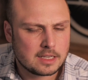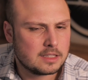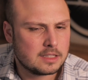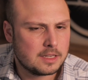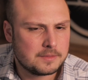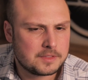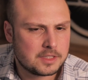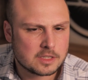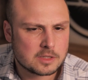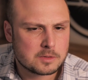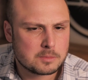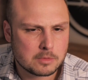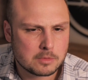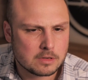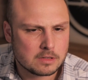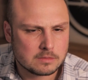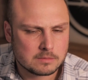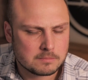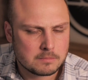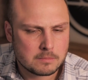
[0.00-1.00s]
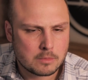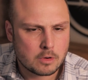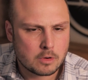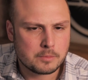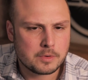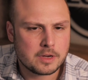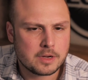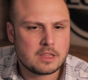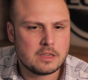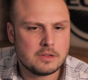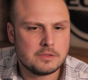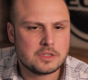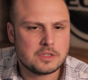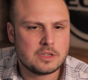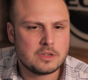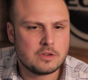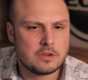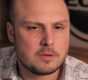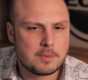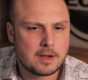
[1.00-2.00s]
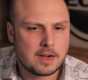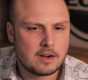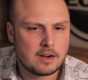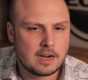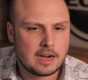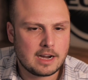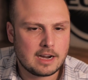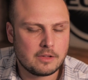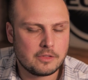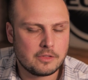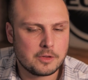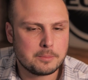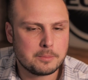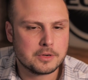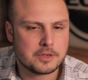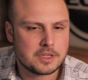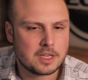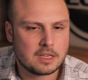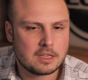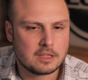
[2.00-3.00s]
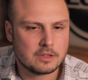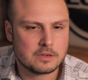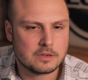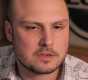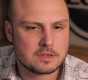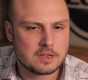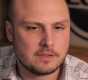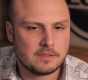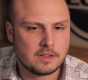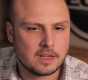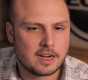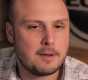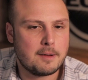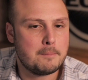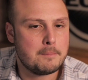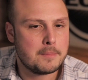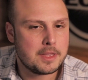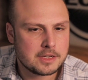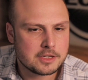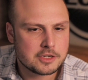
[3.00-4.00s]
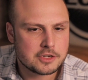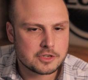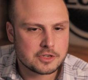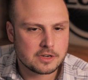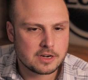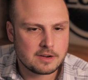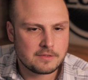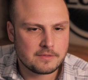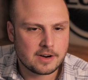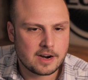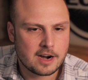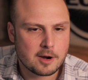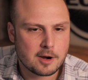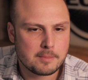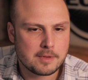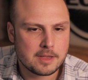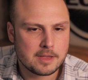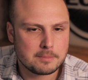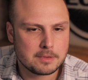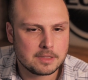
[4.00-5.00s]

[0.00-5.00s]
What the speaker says: I'd love to explore more with you too about how the particulars of like a ministry environment,